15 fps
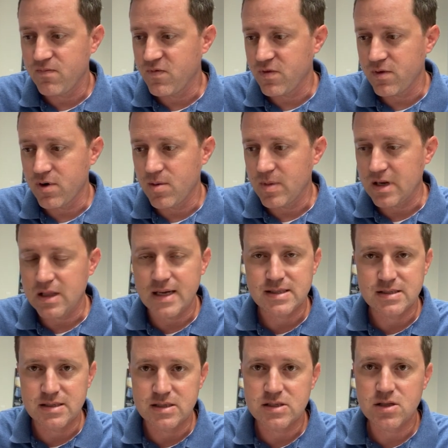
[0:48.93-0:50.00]
for all my
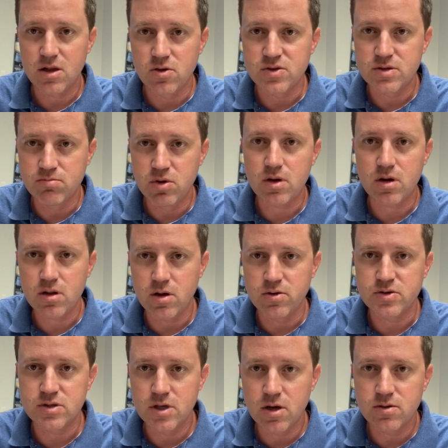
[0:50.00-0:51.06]
classes. It's closed book,
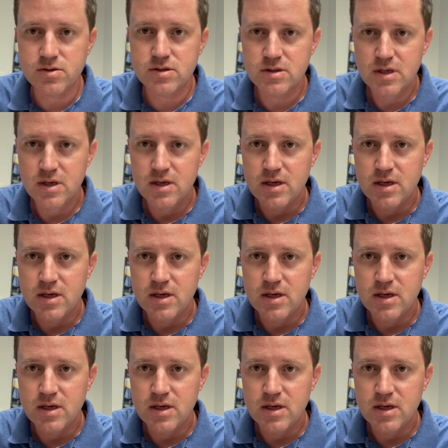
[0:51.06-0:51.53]
closed notes.